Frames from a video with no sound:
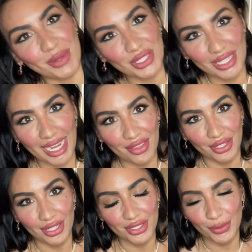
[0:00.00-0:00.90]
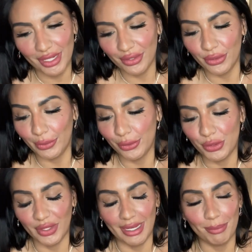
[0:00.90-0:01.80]
together, doing a little road
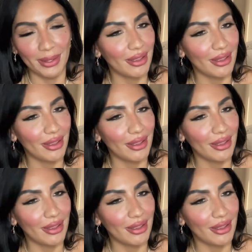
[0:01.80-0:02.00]
trip.